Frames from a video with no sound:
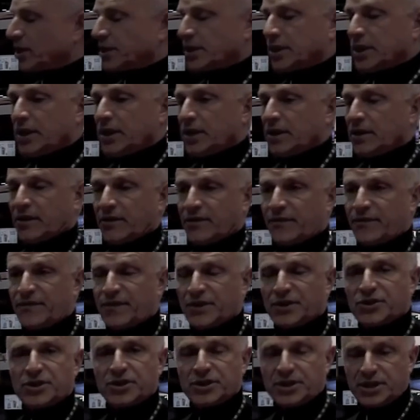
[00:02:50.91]
you look at the
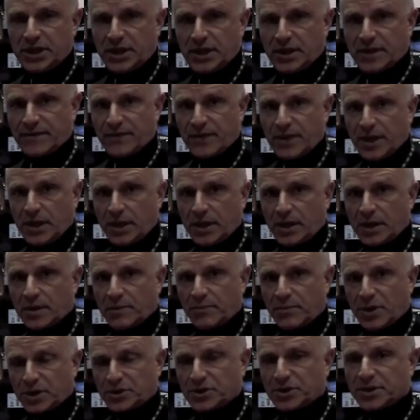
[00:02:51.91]
efficiency of
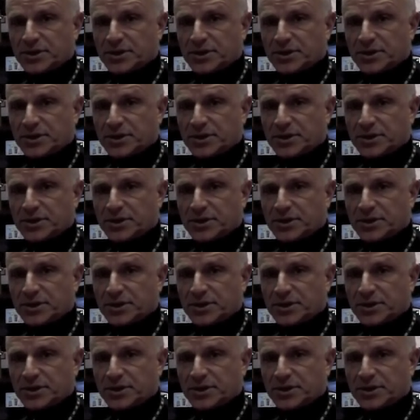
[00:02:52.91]
the